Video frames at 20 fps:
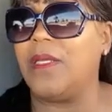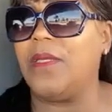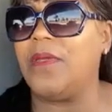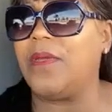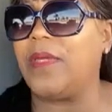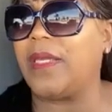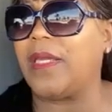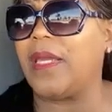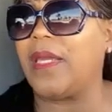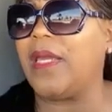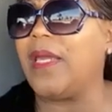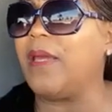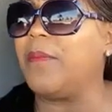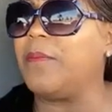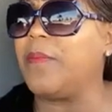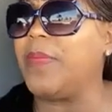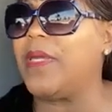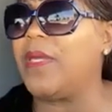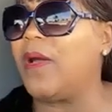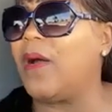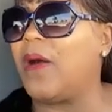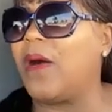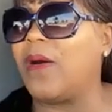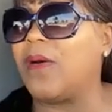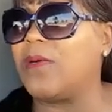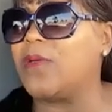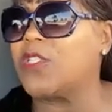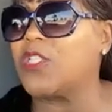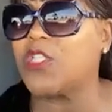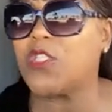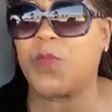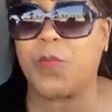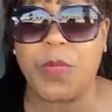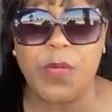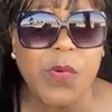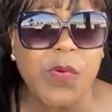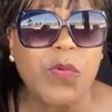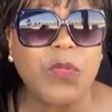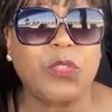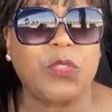You can't be all
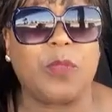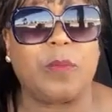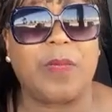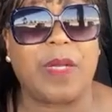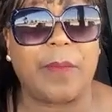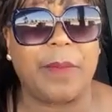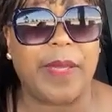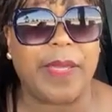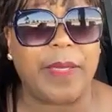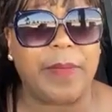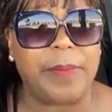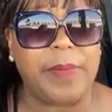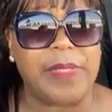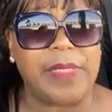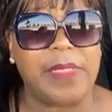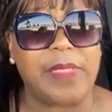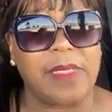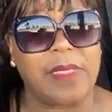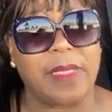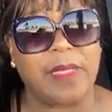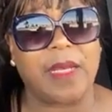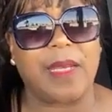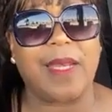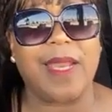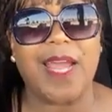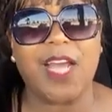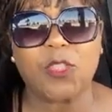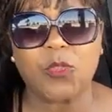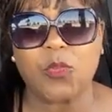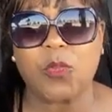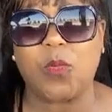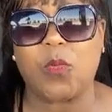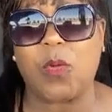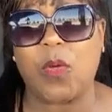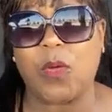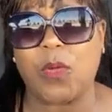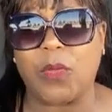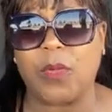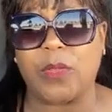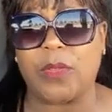spiritual, my babies, in a natural
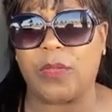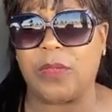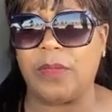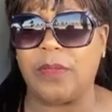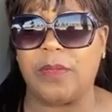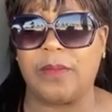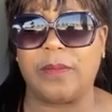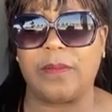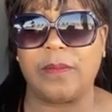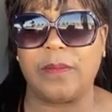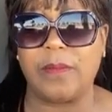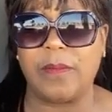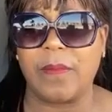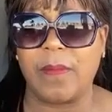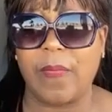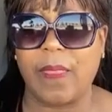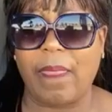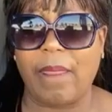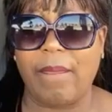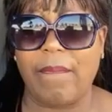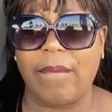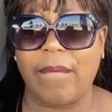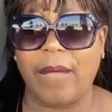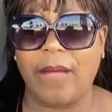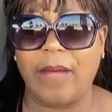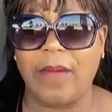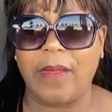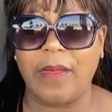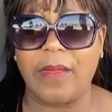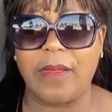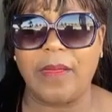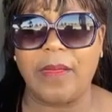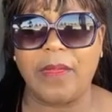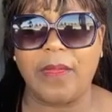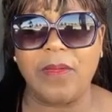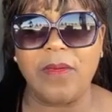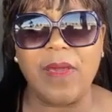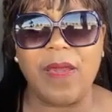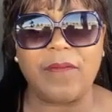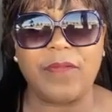world.
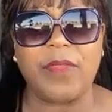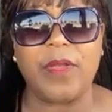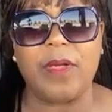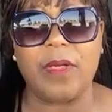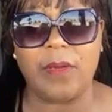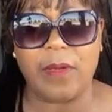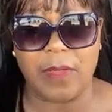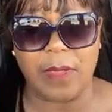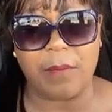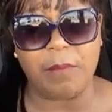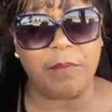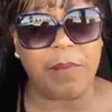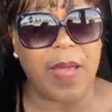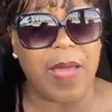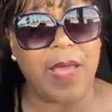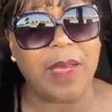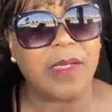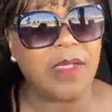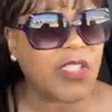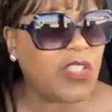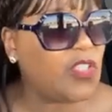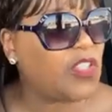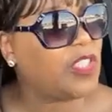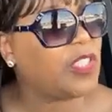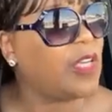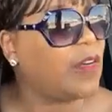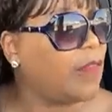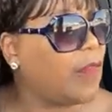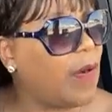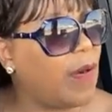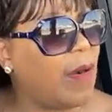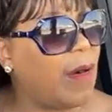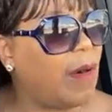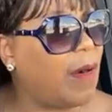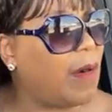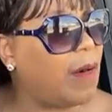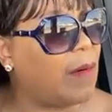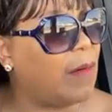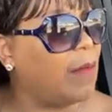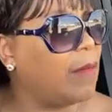You have to learn to balance yourself
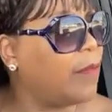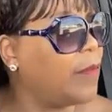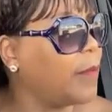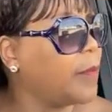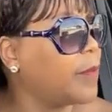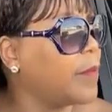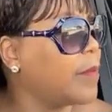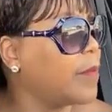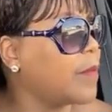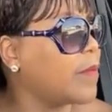out.